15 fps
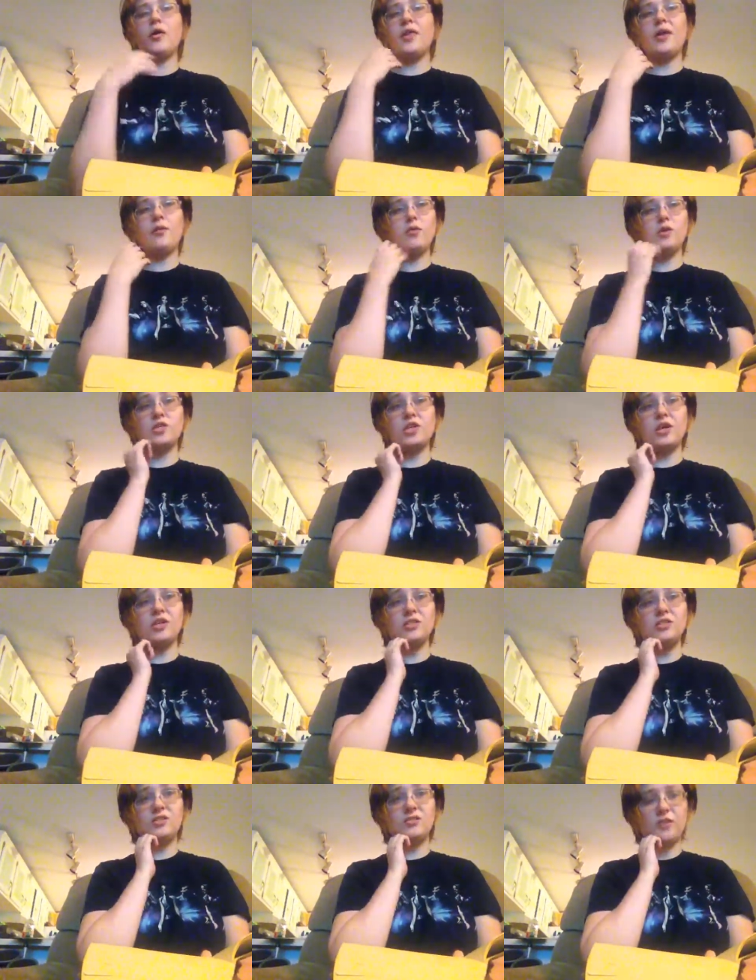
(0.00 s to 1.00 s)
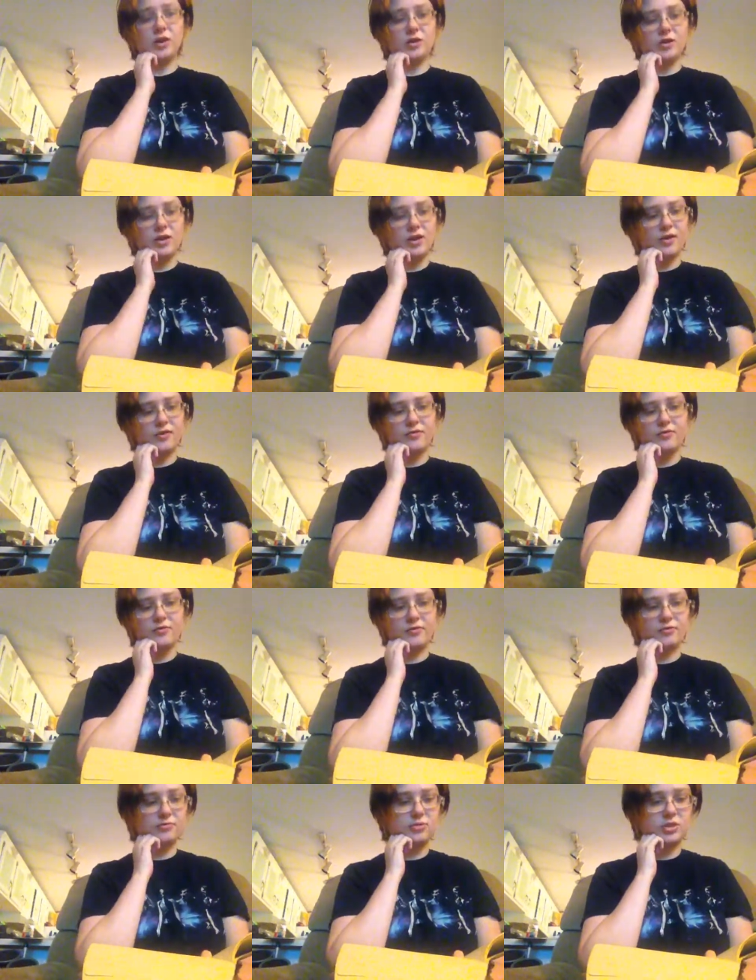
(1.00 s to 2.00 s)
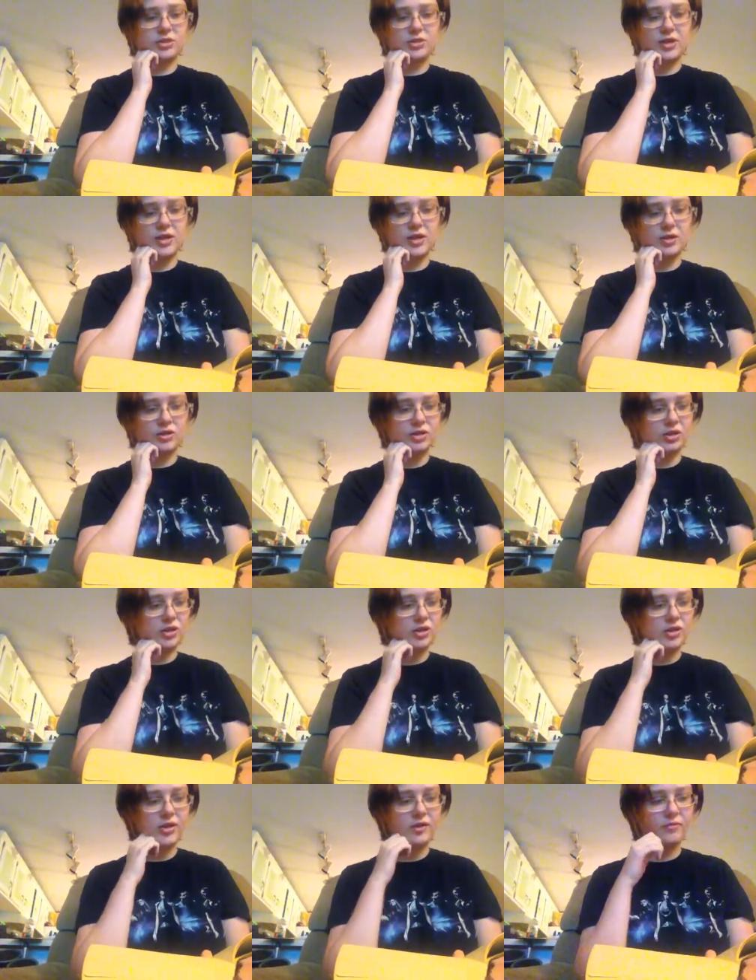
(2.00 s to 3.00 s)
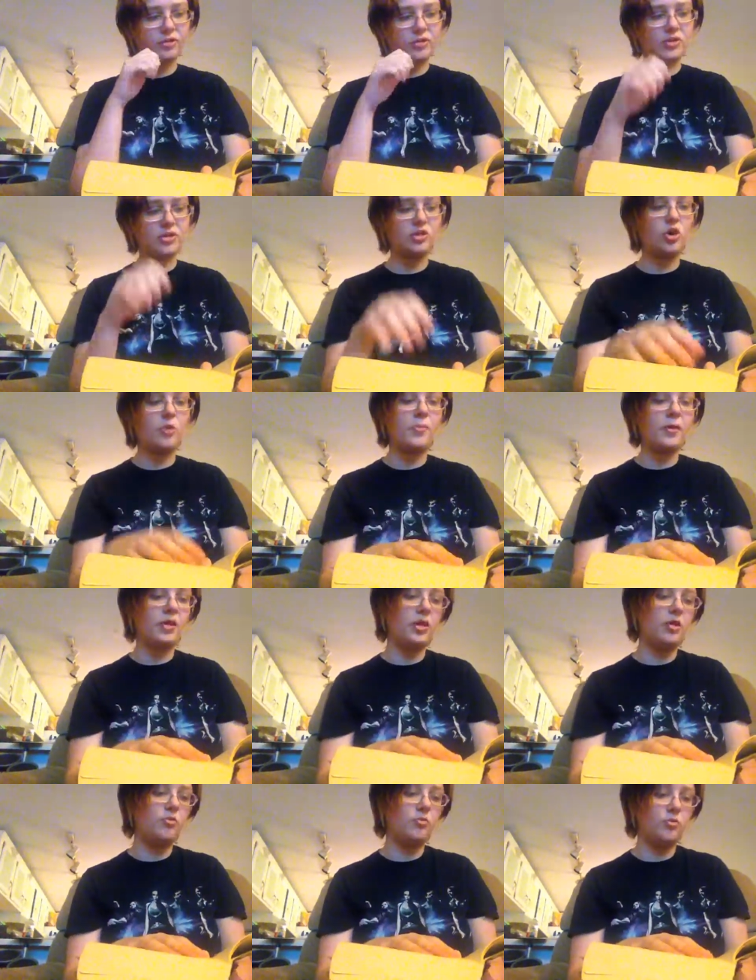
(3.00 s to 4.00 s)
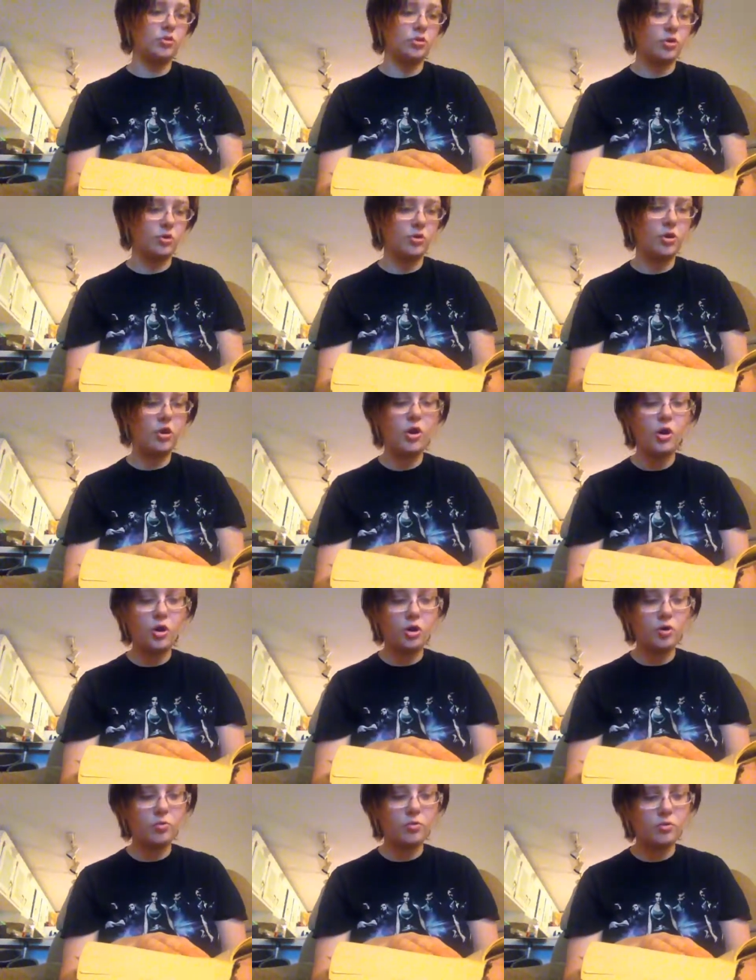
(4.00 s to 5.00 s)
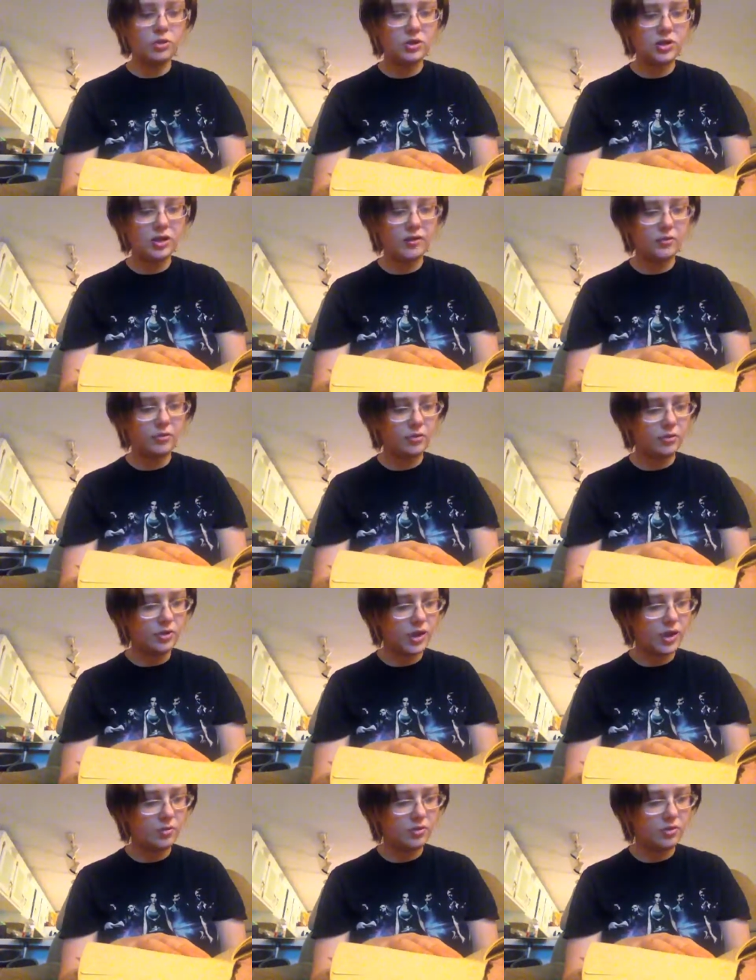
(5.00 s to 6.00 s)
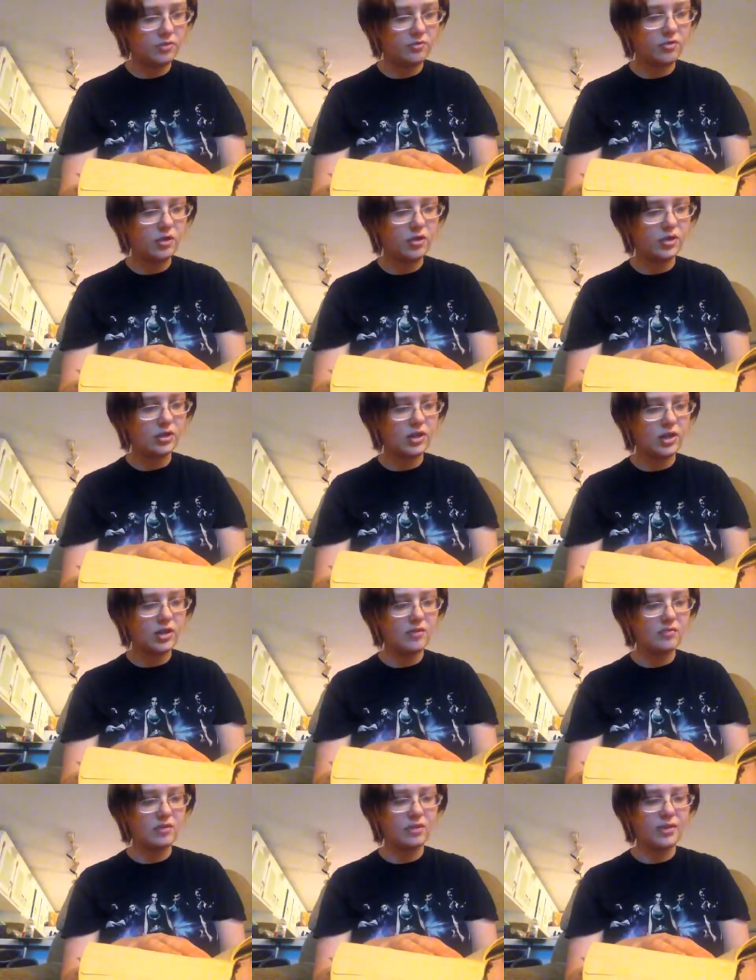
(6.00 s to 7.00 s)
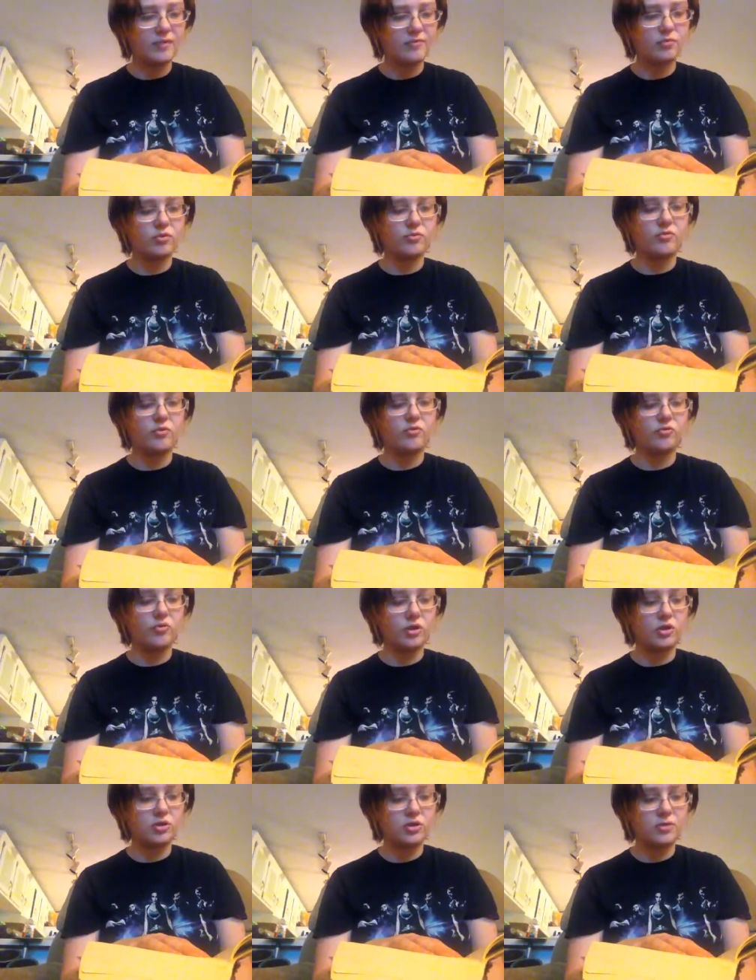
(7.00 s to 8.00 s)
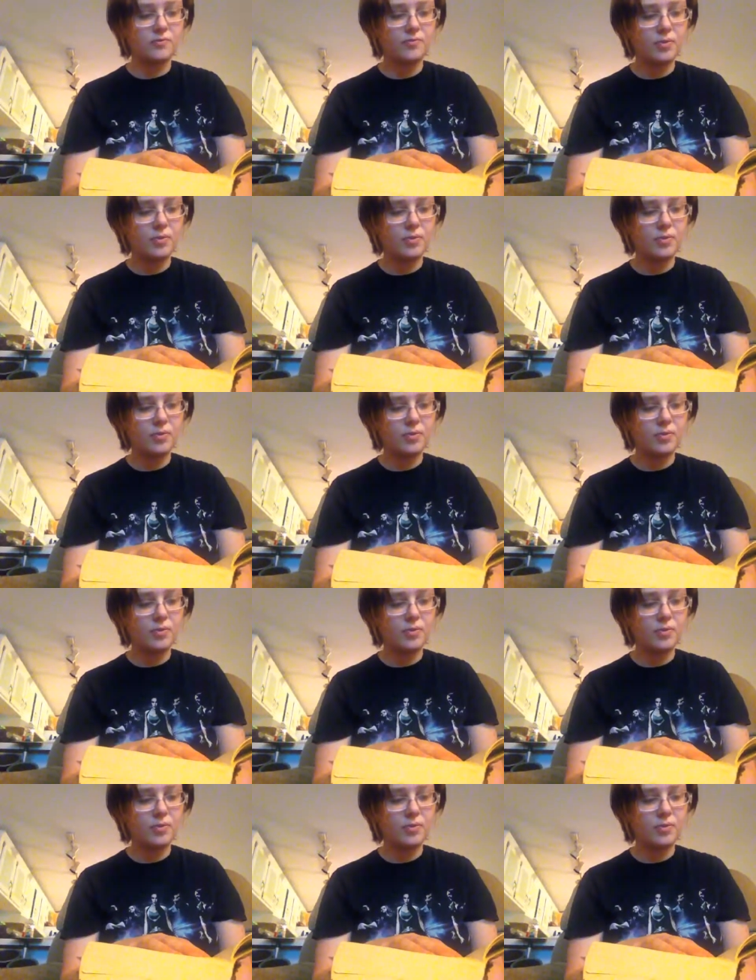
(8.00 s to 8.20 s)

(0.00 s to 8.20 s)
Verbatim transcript: They were jealous of our love, she said, and she had never ceased hoping that he would return, her wounded lover who came with the falling leaves and left with the first frost.